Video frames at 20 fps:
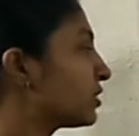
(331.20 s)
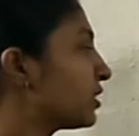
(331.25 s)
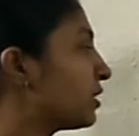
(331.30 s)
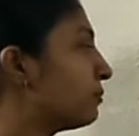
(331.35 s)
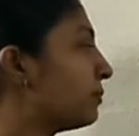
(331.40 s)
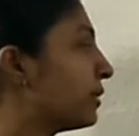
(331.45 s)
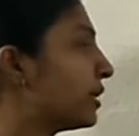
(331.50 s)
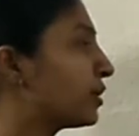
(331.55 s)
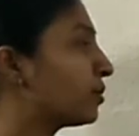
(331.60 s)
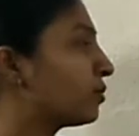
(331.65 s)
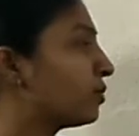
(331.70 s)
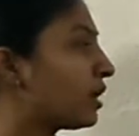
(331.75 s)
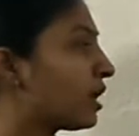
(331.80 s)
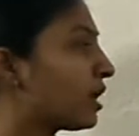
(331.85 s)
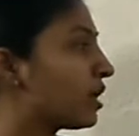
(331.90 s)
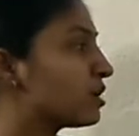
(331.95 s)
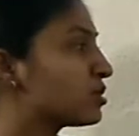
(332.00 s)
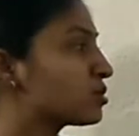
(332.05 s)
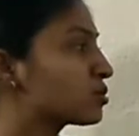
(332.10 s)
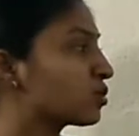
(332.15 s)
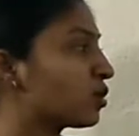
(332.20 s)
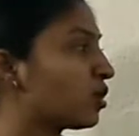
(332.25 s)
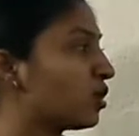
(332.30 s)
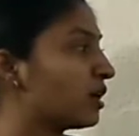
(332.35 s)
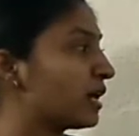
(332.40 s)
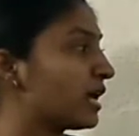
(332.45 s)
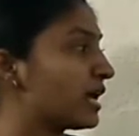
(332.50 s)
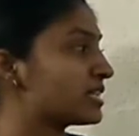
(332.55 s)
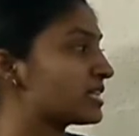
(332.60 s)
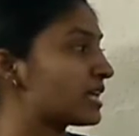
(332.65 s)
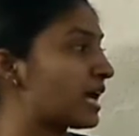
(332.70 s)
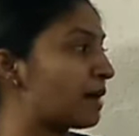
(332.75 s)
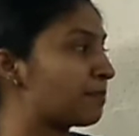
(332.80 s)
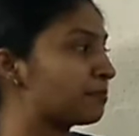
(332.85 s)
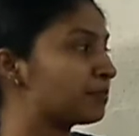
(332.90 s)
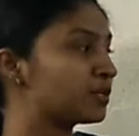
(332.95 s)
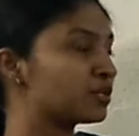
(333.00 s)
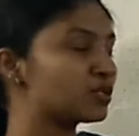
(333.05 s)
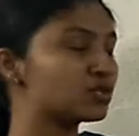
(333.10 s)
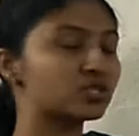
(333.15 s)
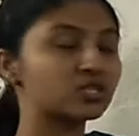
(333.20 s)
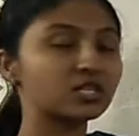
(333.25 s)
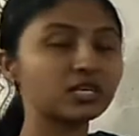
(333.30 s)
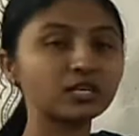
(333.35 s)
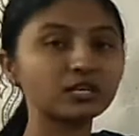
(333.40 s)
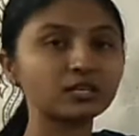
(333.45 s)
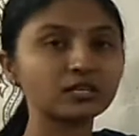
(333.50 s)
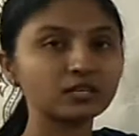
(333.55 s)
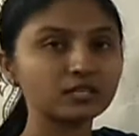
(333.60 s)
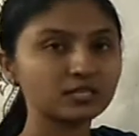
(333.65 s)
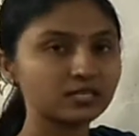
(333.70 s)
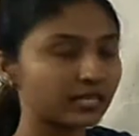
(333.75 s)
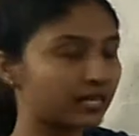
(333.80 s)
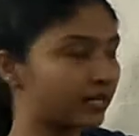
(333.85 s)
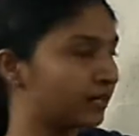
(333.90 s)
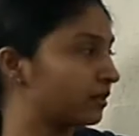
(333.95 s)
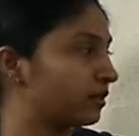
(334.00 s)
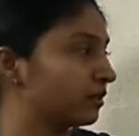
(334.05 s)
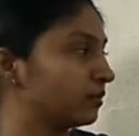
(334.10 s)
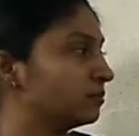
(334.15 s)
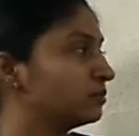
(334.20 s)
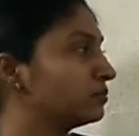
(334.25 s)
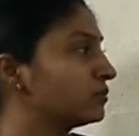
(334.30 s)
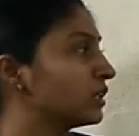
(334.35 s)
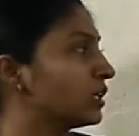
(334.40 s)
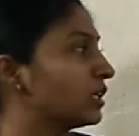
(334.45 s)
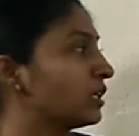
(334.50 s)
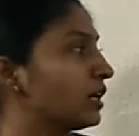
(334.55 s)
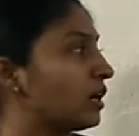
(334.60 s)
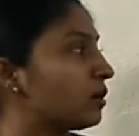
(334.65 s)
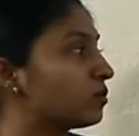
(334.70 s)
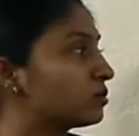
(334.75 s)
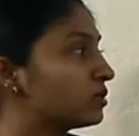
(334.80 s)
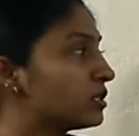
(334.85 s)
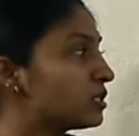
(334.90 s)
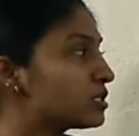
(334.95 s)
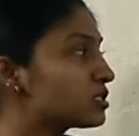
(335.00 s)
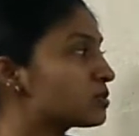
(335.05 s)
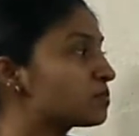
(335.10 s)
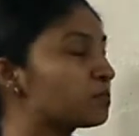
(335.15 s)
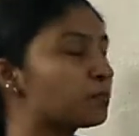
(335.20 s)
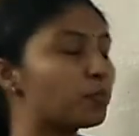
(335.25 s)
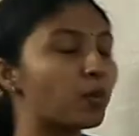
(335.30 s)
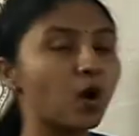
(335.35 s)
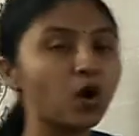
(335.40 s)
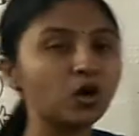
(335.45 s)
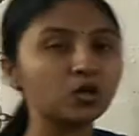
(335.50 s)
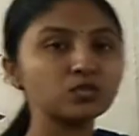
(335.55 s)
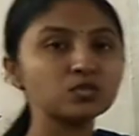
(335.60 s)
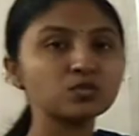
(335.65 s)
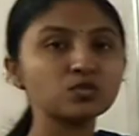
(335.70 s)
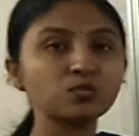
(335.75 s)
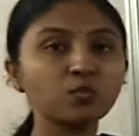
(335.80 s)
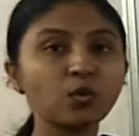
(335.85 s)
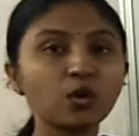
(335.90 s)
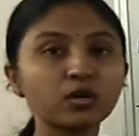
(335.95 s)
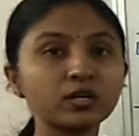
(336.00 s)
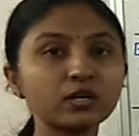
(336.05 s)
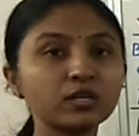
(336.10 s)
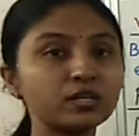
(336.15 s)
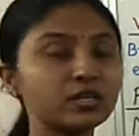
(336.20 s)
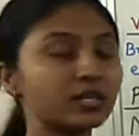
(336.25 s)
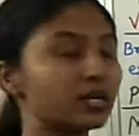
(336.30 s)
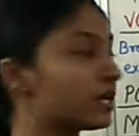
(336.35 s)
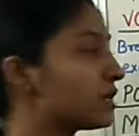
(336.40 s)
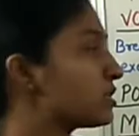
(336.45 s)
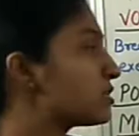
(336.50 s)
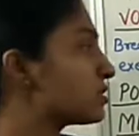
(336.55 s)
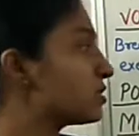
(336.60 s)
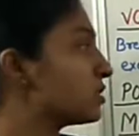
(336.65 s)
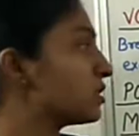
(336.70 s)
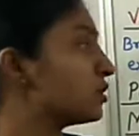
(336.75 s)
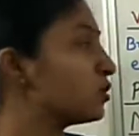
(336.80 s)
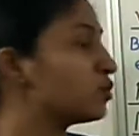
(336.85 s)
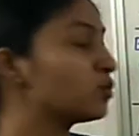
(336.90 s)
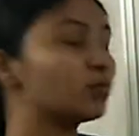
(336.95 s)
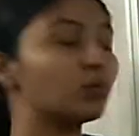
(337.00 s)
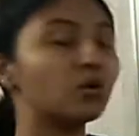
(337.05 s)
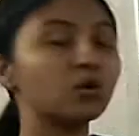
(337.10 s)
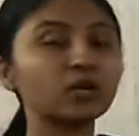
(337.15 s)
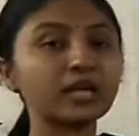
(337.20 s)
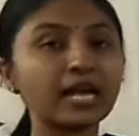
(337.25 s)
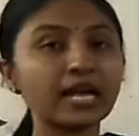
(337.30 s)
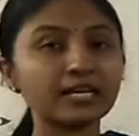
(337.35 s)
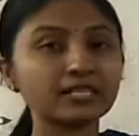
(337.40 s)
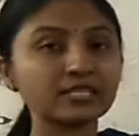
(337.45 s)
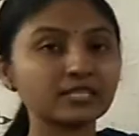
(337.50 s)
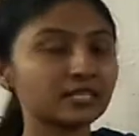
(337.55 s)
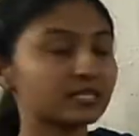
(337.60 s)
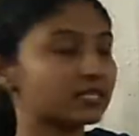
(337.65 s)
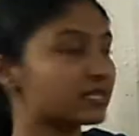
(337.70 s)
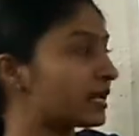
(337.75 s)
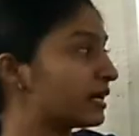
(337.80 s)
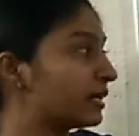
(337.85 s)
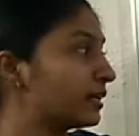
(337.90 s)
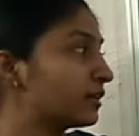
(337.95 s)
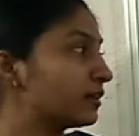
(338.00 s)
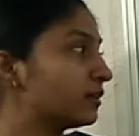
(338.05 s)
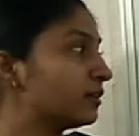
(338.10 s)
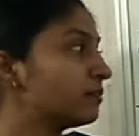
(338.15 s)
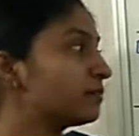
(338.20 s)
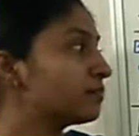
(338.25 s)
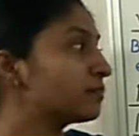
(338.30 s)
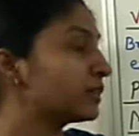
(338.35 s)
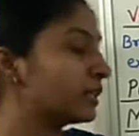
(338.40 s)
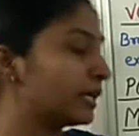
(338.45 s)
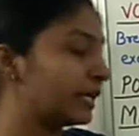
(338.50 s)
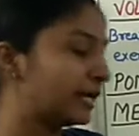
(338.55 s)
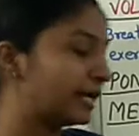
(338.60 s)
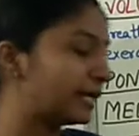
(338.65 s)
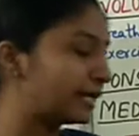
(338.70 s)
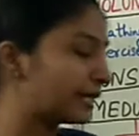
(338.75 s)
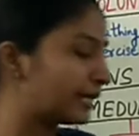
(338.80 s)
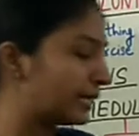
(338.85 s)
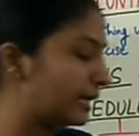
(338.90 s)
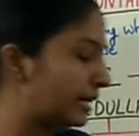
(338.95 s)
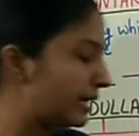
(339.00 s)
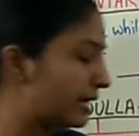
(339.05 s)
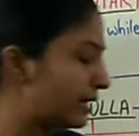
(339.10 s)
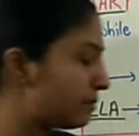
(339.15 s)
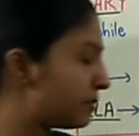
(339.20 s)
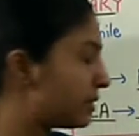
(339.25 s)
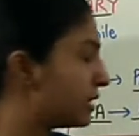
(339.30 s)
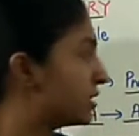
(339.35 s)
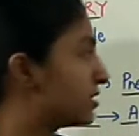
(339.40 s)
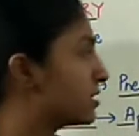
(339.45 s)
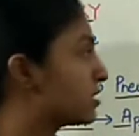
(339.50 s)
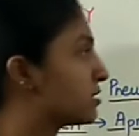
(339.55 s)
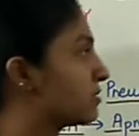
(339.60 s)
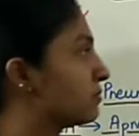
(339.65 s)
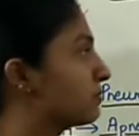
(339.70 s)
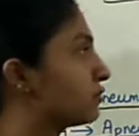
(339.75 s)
Medulla is called as Apneustic Center. Now this pons, what it does, Pneumotaxic Center, it limits